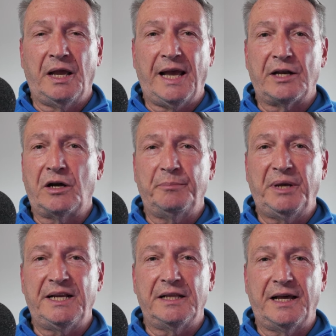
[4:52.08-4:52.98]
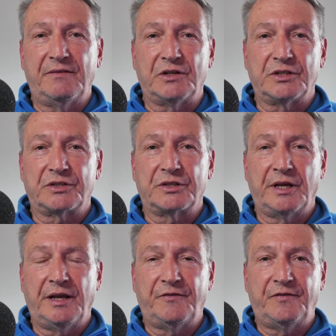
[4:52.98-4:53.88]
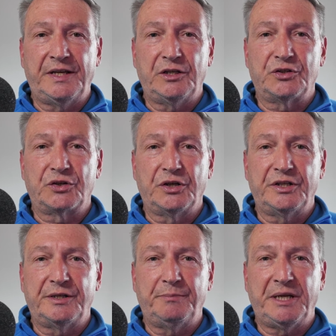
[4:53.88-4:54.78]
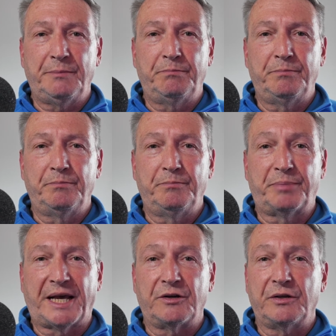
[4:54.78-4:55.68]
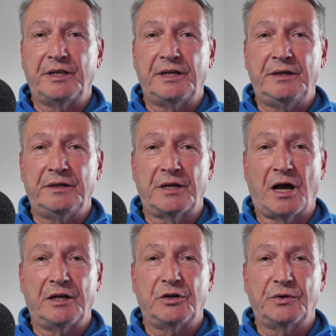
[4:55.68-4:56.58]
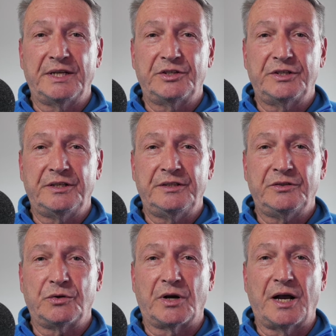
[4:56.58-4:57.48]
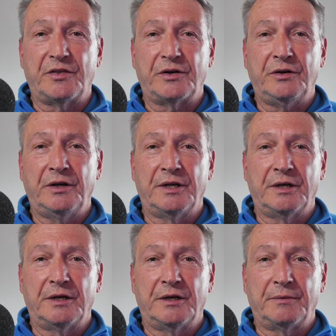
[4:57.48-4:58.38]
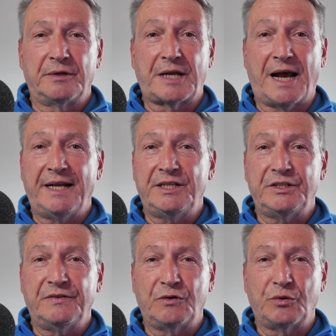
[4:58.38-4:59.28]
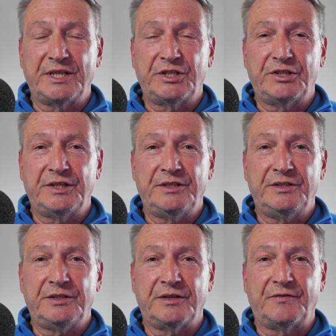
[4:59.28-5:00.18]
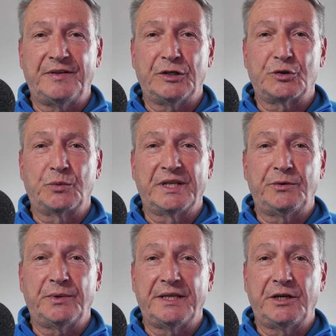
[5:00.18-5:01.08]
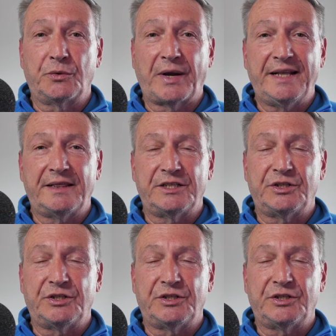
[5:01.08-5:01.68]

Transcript: And on many levels, it feels good to be better than non-Christians or other kinds of Christians. It feels really, really great that